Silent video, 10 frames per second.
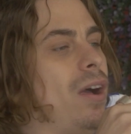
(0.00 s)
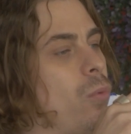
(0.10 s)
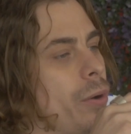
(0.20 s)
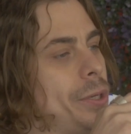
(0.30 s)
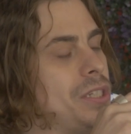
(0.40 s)
not
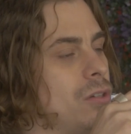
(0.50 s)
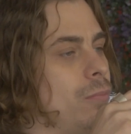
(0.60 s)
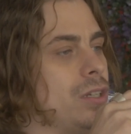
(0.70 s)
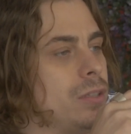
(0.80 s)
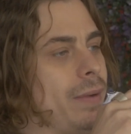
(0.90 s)
worry so
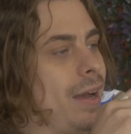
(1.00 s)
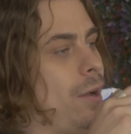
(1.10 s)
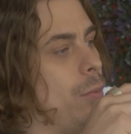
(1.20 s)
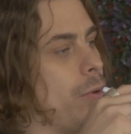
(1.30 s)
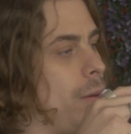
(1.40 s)
much about
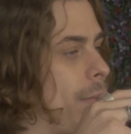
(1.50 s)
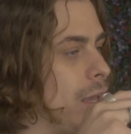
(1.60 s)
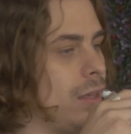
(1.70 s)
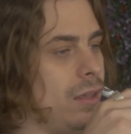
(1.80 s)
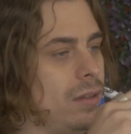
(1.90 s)
how I'm going to
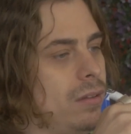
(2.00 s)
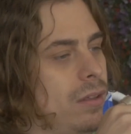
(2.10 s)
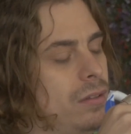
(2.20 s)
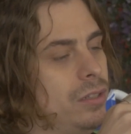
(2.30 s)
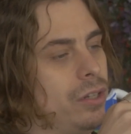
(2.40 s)
make it.
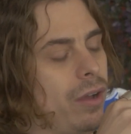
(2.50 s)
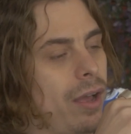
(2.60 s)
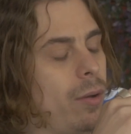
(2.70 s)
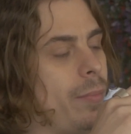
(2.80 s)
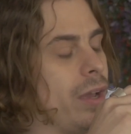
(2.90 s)
How am